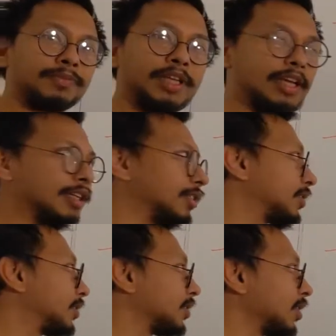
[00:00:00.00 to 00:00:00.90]

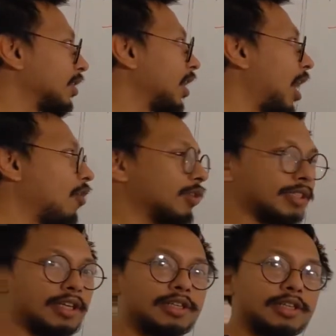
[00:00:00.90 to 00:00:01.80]
is, how
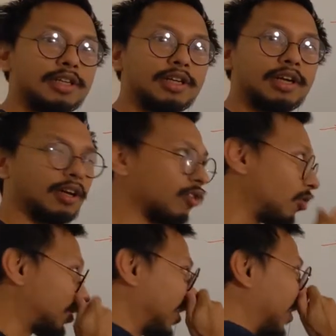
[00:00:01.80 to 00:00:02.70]
is it
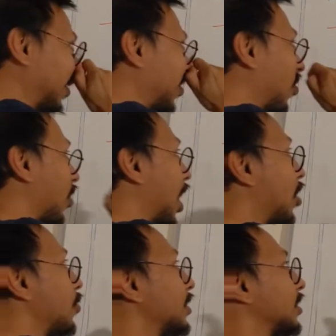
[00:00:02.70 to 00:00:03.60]
causing, or
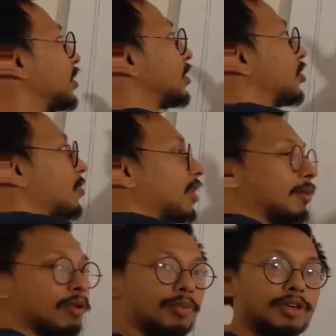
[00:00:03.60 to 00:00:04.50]
how is it
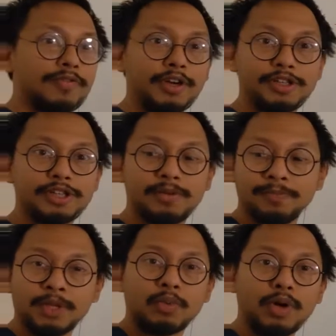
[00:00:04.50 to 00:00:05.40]
determining moment of inertia?
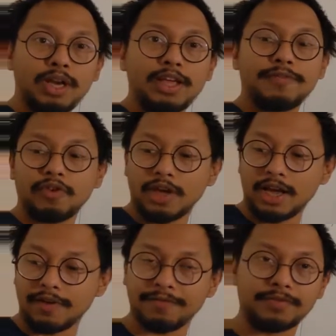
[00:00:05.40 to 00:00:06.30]
Well, if you
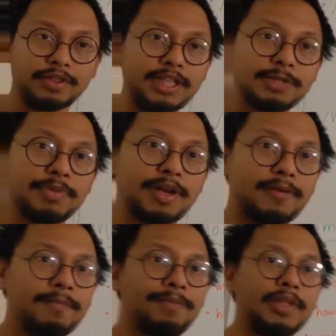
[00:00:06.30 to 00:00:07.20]
have this pen
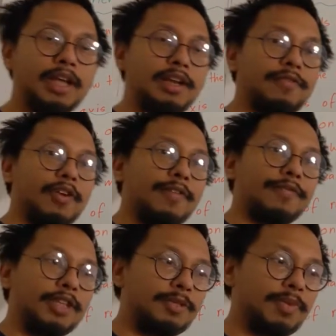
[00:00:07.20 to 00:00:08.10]
and if you
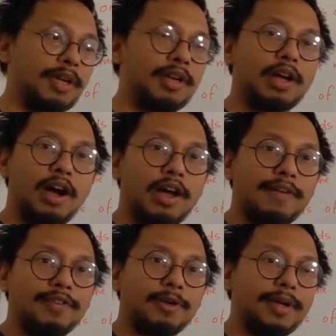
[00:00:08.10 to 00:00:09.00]
have this pen, a
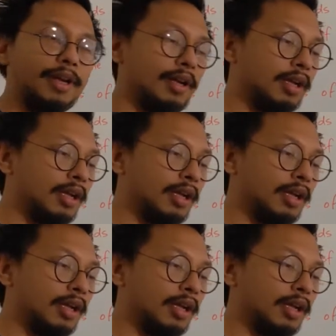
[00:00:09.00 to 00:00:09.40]
heavier pen,